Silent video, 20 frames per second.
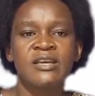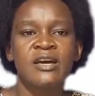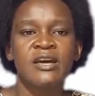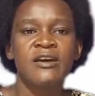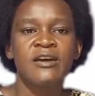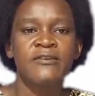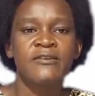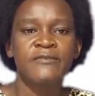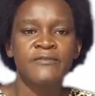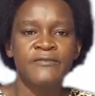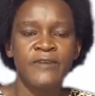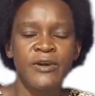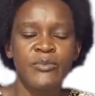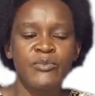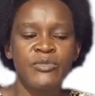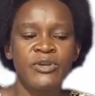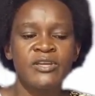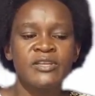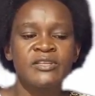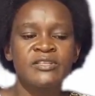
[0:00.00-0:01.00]

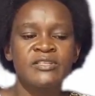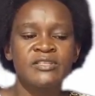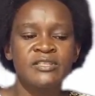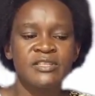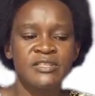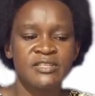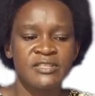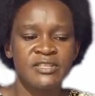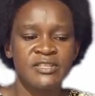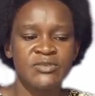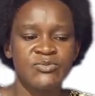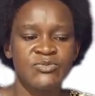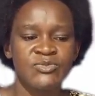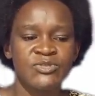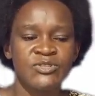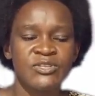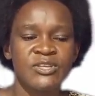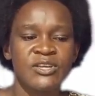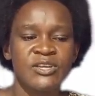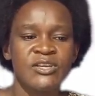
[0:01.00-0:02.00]
farming
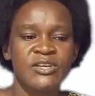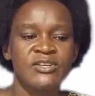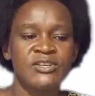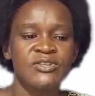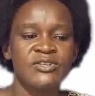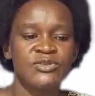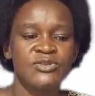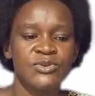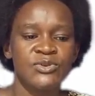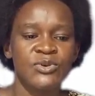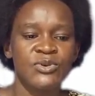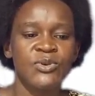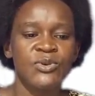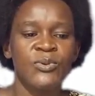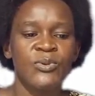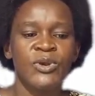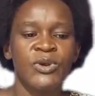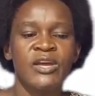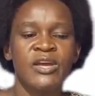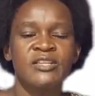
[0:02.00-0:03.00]
systems. So
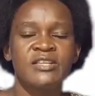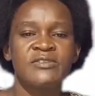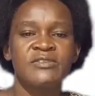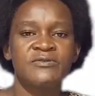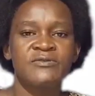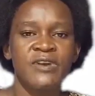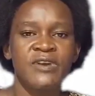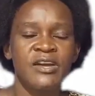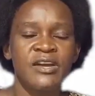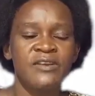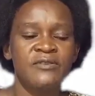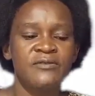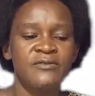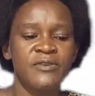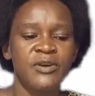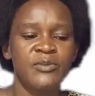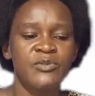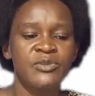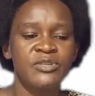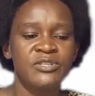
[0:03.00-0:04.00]
we can define
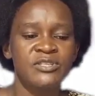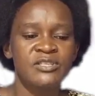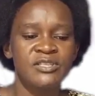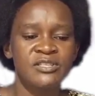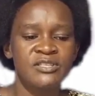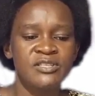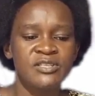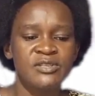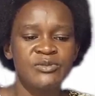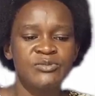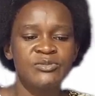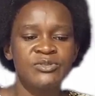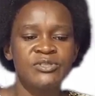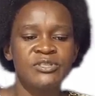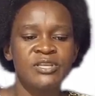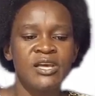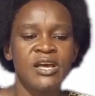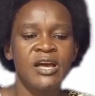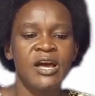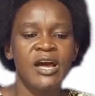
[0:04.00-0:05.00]
farming systems
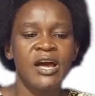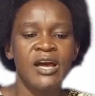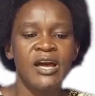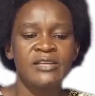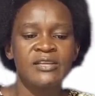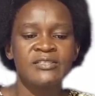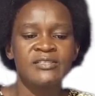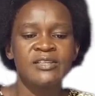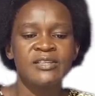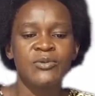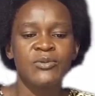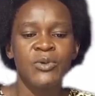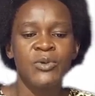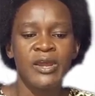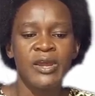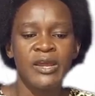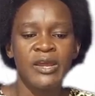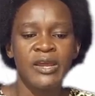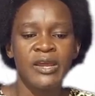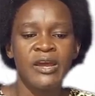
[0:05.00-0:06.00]
as the
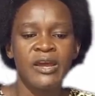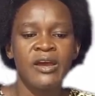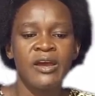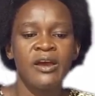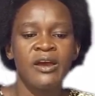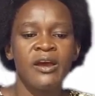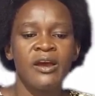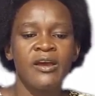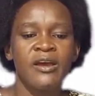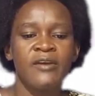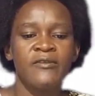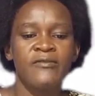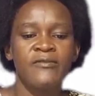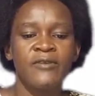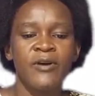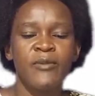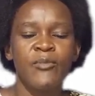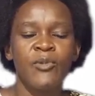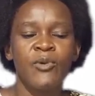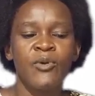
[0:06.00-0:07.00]
way a
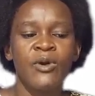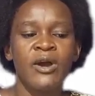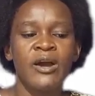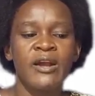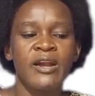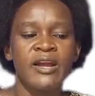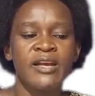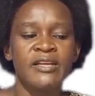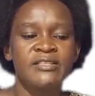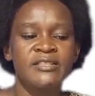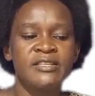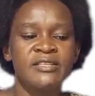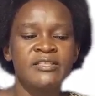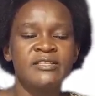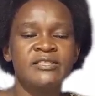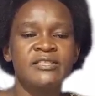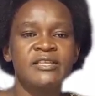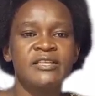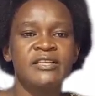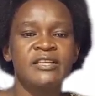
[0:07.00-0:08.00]
farmer
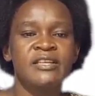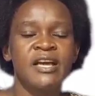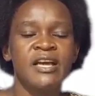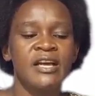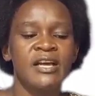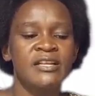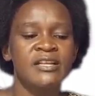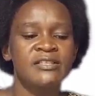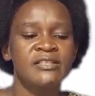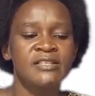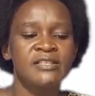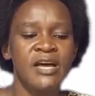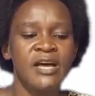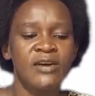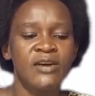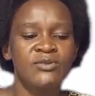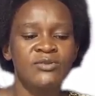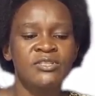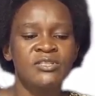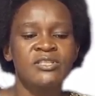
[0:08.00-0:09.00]
organizes and carries
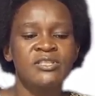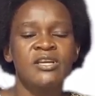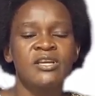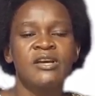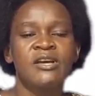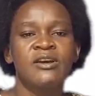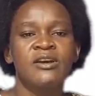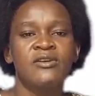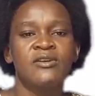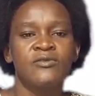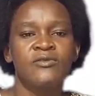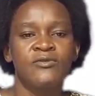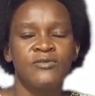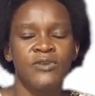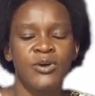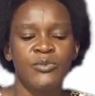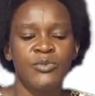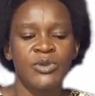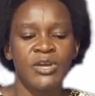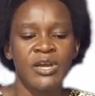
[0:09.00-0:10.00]
out
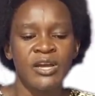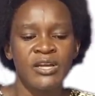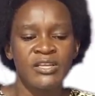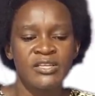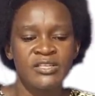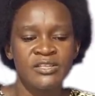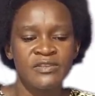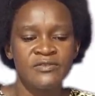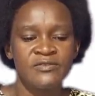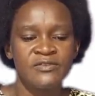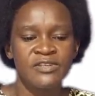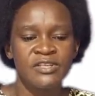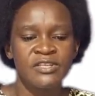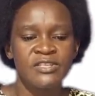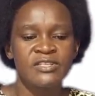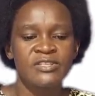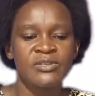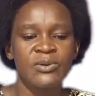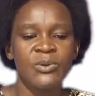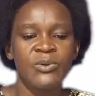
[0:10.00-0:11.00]
farming
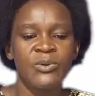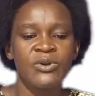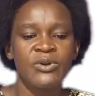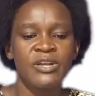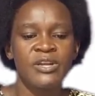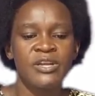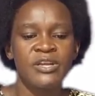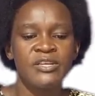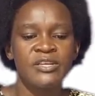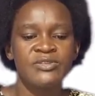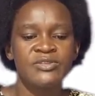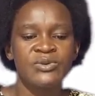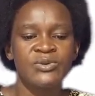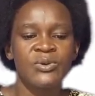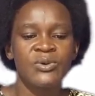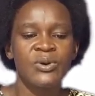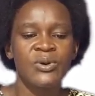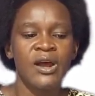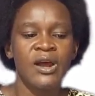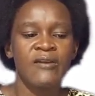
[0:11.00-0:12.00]
activities on his
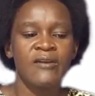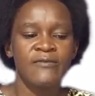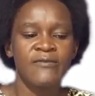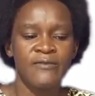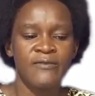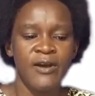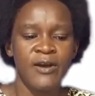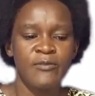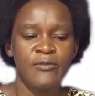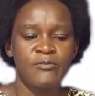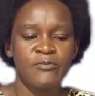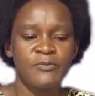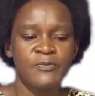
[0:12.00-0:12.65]
or her farm.